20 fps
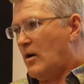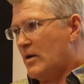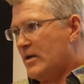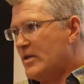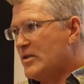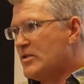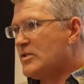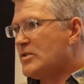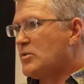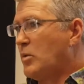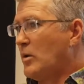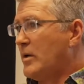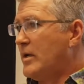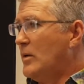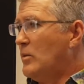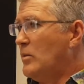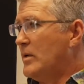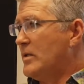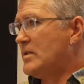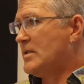artists
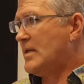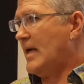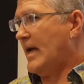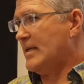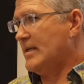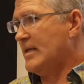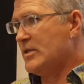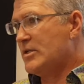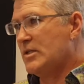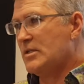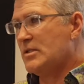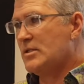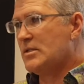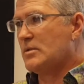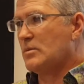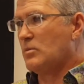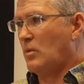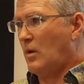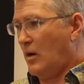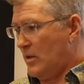working with
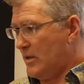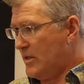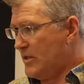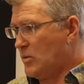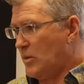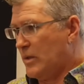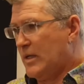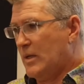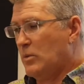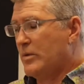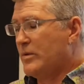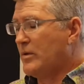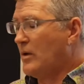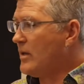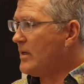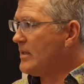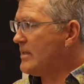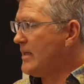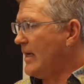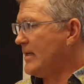technicians, artists working
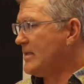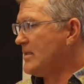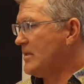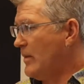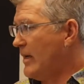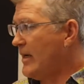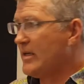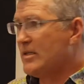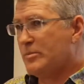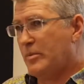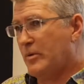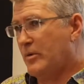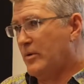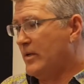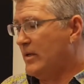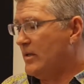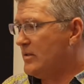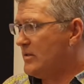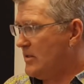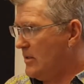with architects, in my
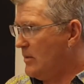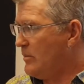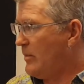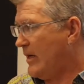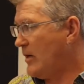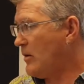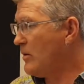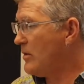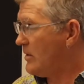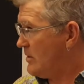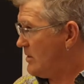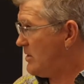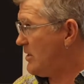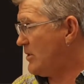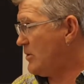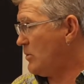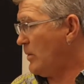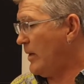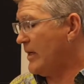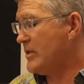experience, in my current
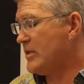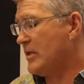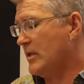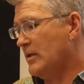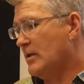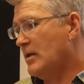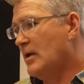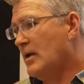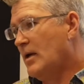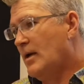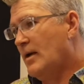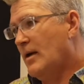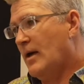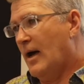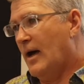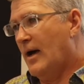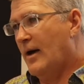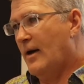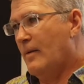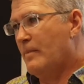situation.
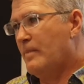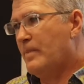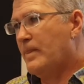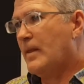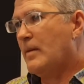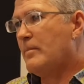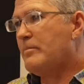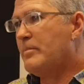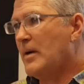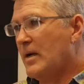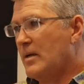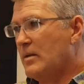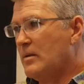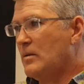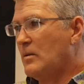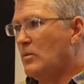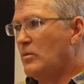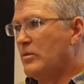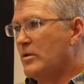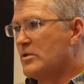Um,
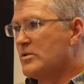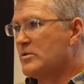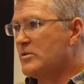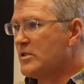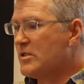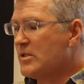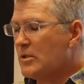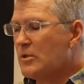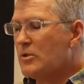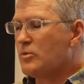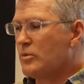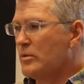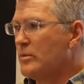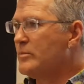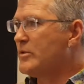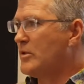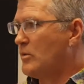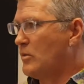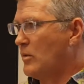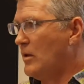but there's still
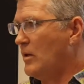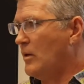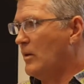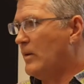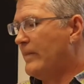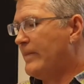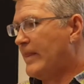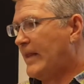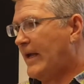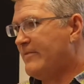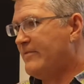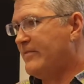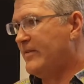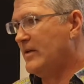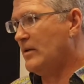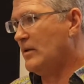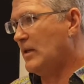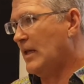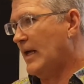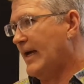room to grow. I
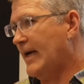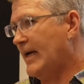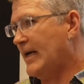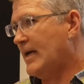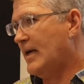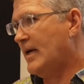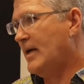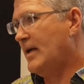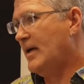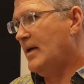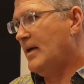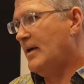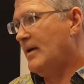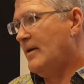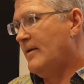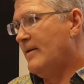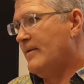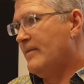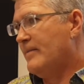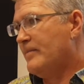feel like
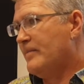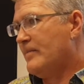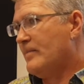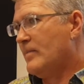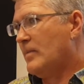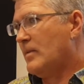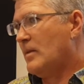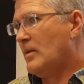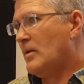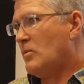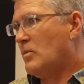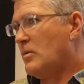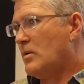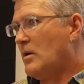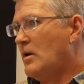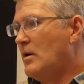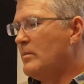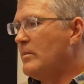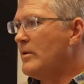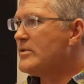
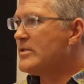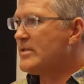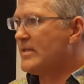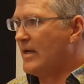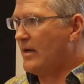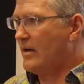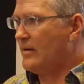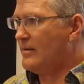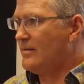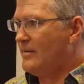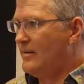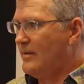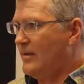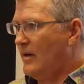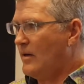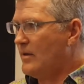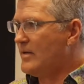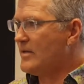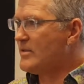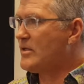we're almost there.
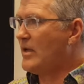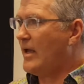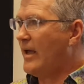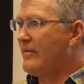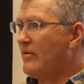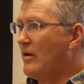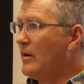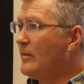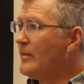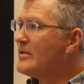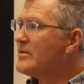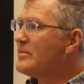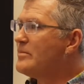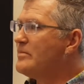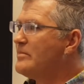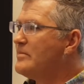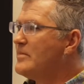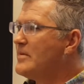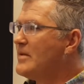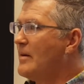The artists have
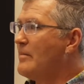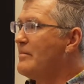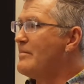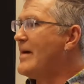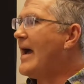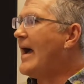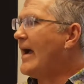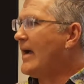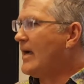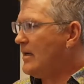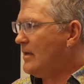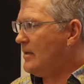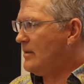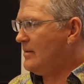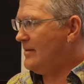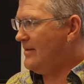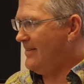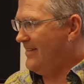almost come back